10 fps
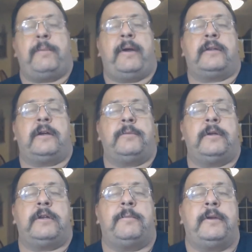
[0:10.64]
on the web at
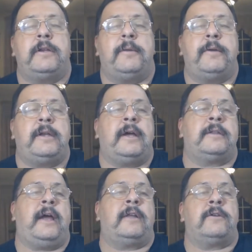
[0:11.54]
w w w
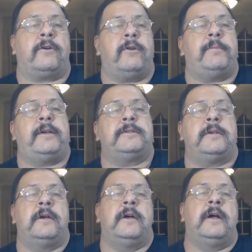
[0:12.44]
dot dr
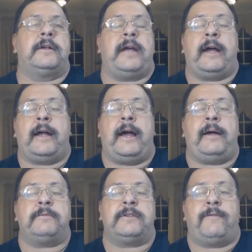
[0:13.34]
crimmys dot
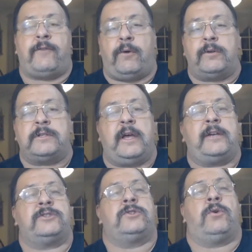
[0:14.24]
com forward
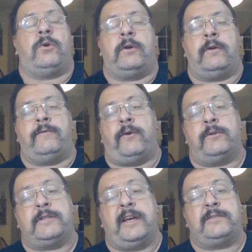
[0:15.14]
slash store
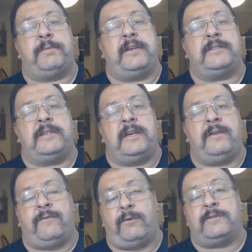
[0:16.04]
forward slash
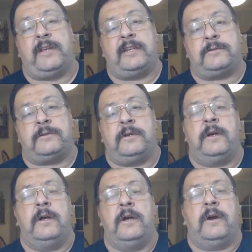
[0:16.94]
pc forward slash
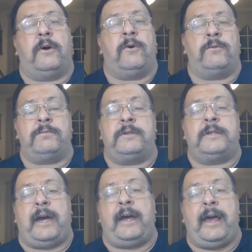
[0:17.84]

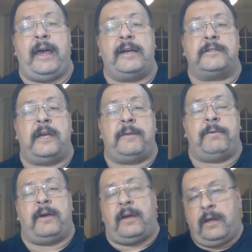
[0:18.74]
home dot
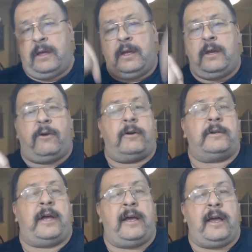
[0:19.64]
asap
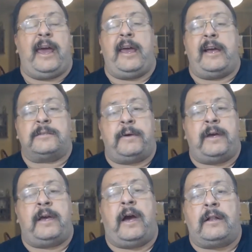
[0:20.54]
or asp.
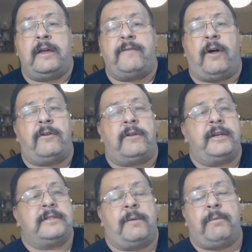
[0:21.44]
I'll leave all their
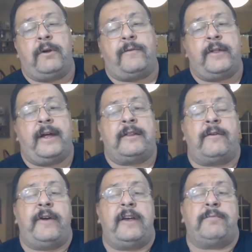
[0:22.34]
links down below for that,
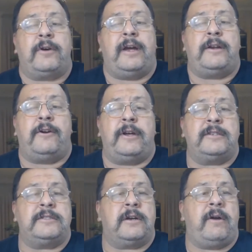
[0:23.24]
their Facebook and their
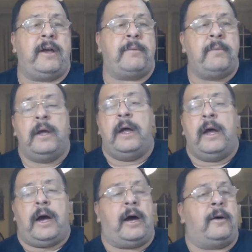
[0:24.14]
Instagram.
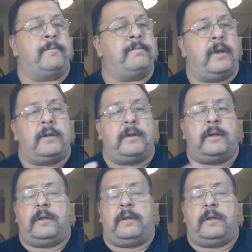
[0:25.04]
Um,